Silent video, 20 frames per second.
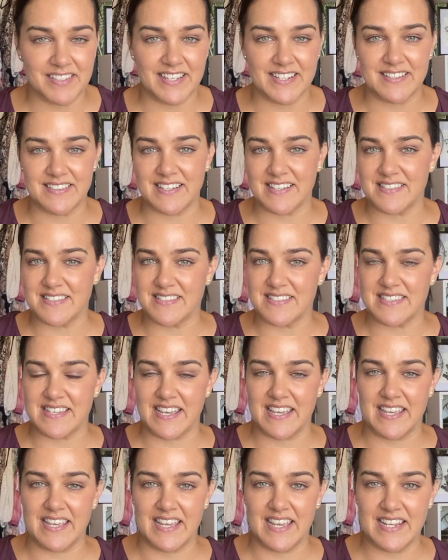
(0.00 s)
It doesn't
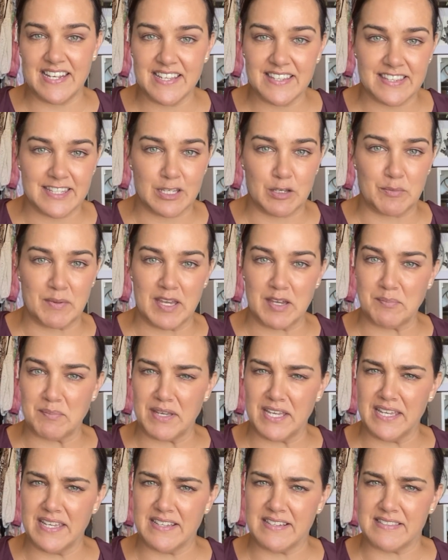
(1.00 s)
say anything about
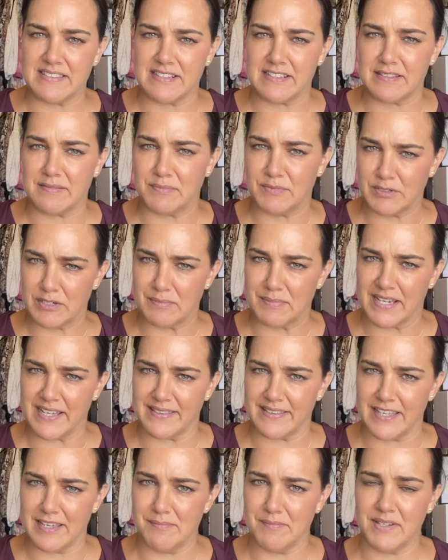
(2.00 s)
me. It says more about
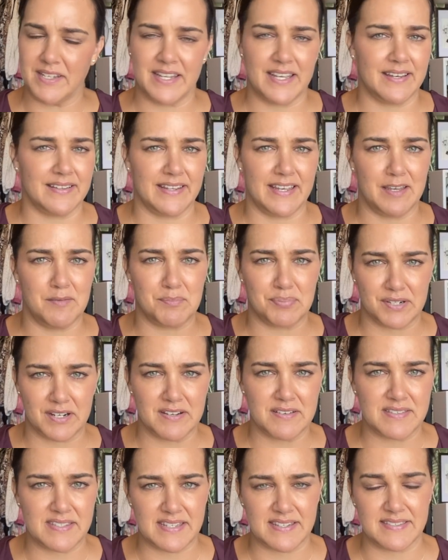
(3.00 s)
them and how they
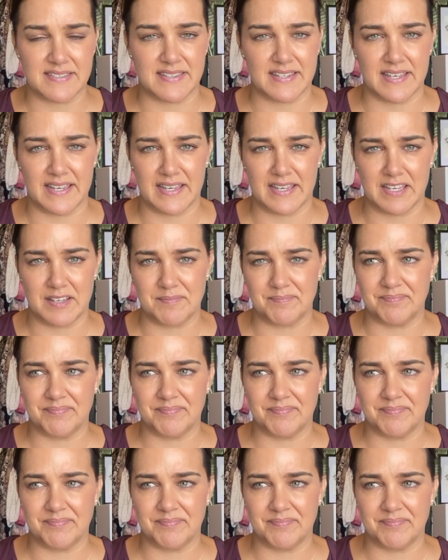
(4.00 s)
process their